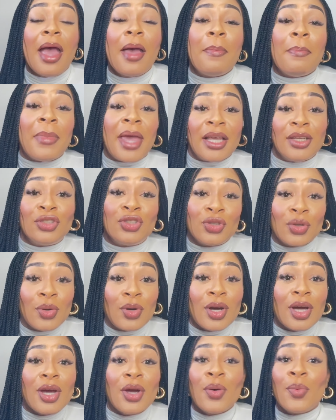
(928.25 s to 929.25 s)
Make
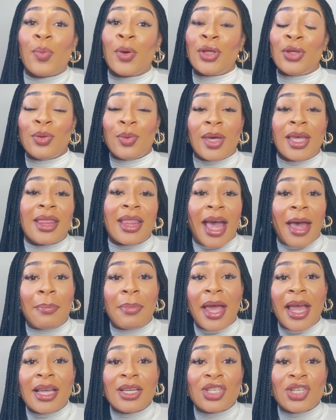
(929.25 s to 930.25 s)
sure when you get that
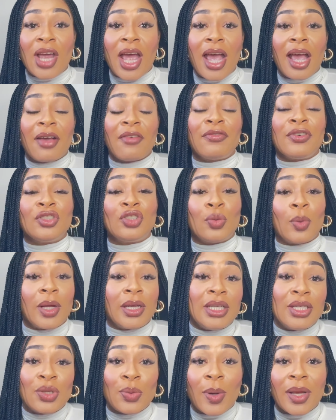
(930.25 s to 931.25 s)
paycheck for
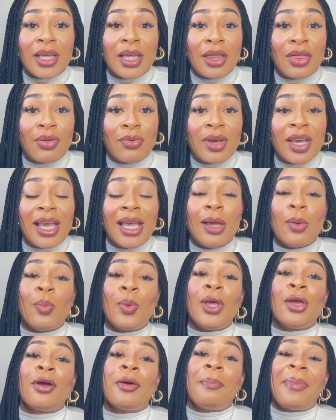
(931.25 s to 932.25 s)
2023,
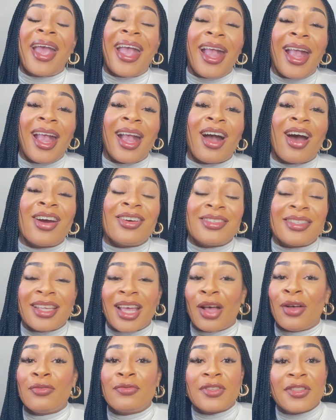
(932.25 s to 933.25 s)
we are paying
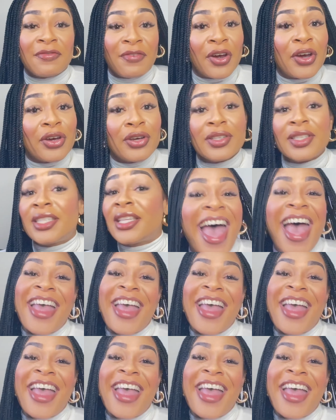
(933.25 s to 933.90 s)
ourselves first.